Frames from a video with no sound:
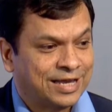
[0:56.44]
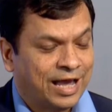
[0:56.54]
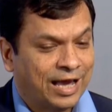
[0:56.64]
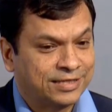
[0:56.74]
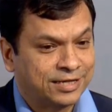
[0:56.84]

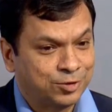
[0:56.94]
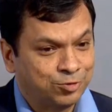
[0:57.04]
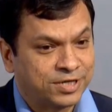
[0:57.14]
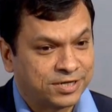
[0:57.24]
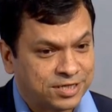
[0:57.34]
And that new
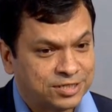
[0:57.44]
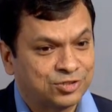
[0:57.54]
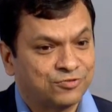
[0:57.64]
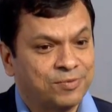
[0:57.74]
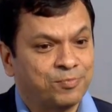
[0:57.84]
generation
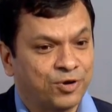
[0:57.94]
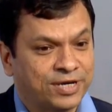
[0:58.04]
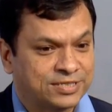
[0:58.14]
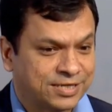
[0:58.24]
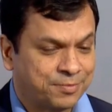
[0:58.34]
of
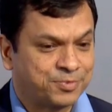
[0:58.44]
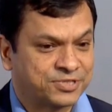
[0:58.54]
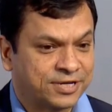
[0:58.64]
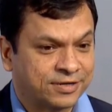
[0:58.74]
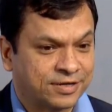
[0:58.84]
employees are
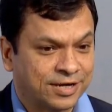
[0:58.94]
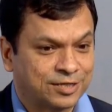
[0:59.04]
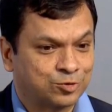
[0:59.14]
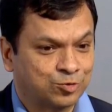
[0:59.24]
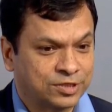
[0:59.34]
represented in our
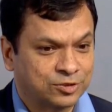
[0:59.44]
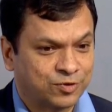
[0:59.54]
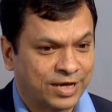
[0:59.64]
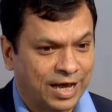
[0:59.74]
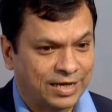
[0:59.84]
students. So
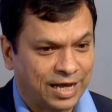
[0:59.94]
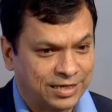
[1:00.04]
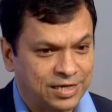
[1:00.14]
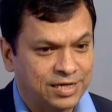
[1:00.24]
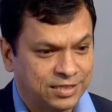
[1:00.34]
I
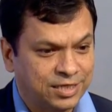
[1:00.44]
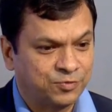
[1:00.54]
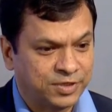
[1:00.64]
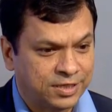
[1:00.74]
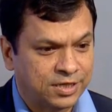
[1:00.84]
really think
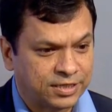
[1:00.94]
we need a